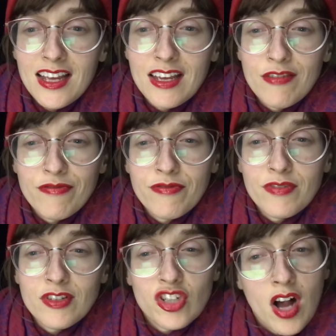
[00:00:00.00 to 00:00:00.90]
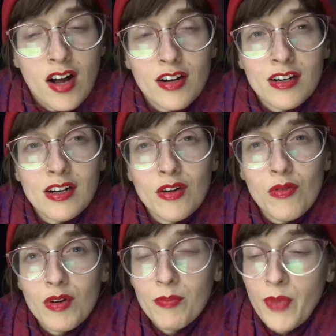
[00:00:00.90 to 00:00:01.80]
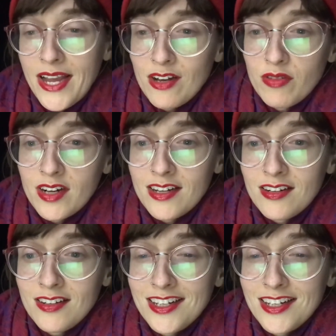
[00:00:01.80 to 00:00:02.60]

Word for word: if jogger or bike rider